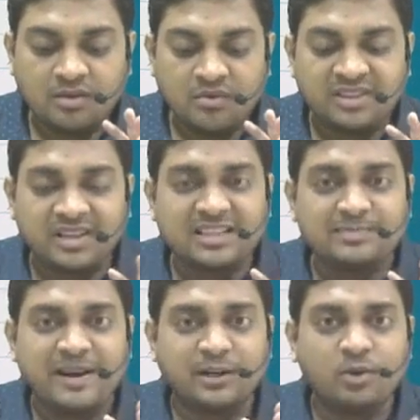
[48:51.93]
With
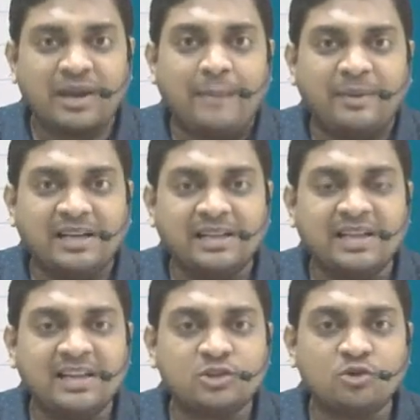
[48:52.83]
respect to capital,
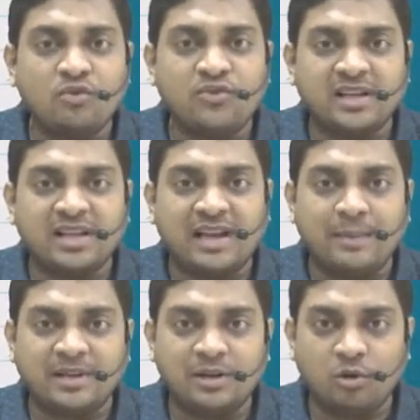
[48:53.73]
there is no further
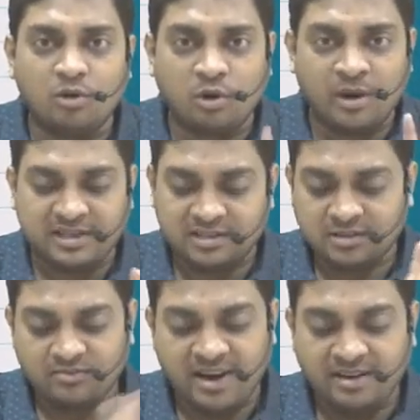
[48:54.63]
capital, no
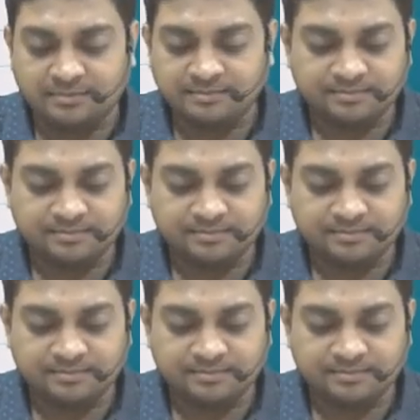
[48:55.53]
drawings. Fine.